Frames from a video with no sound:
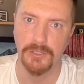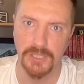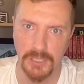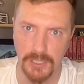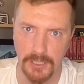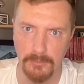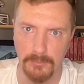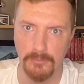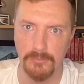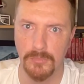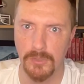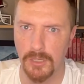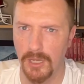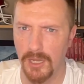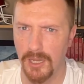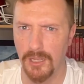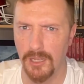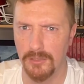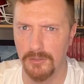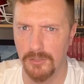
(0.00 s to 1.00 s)
team.
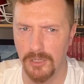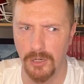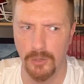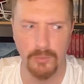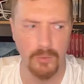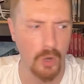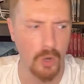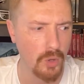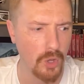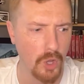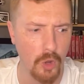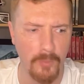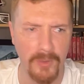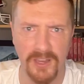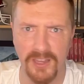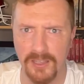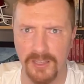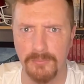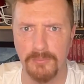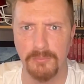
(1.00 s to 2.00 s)
And,
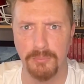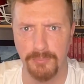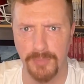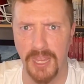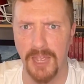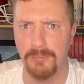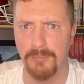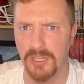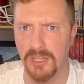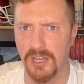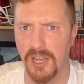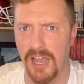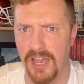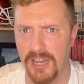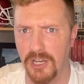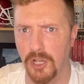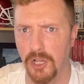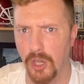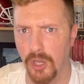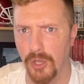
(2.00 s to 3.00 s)
Oklahoma kept it
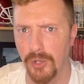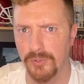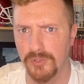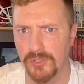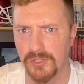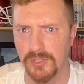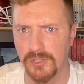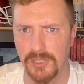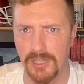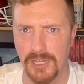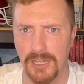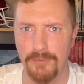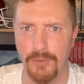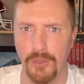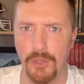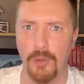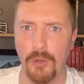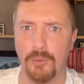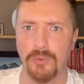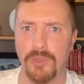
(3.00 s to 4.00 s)
kind of close,
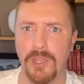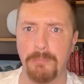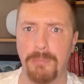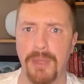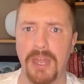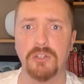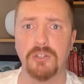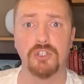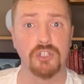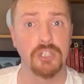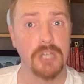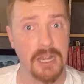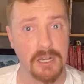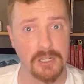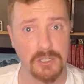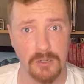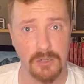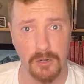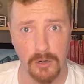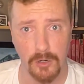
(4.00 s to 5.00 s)
even though they benched
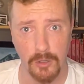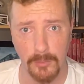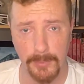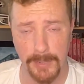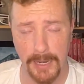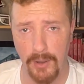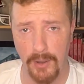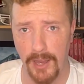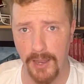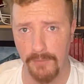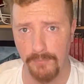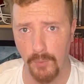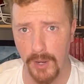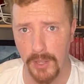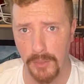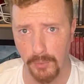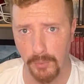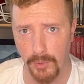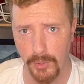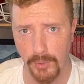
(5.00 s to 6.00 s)
Jackson Arnold about
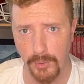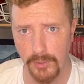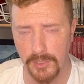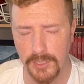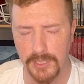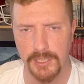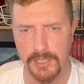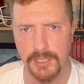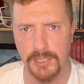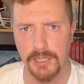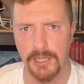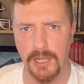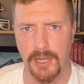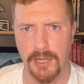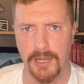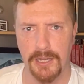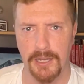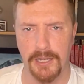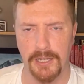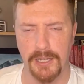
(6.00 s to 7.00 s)
halfway through.
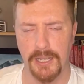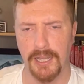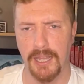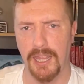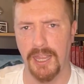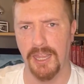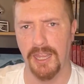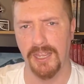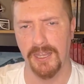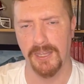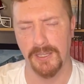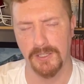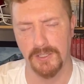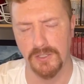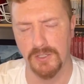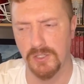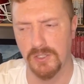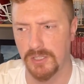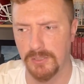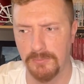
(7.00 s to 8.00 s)

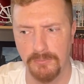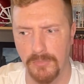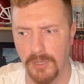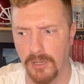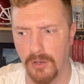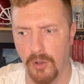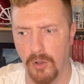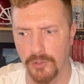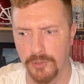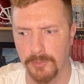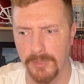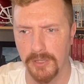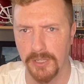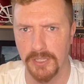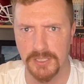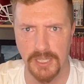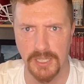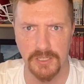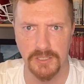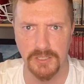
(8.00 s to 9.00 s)
And
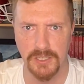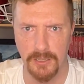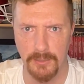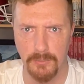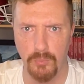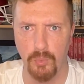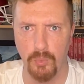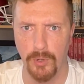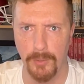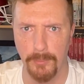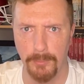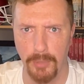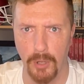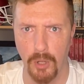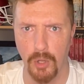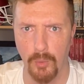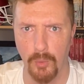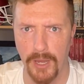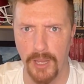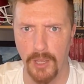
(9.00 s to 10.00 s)
ultimately Tennessee would
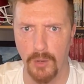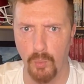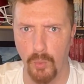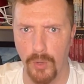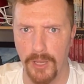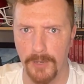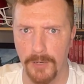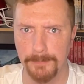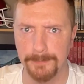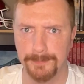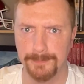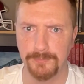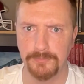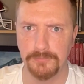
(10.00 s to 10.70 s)
pull away and win.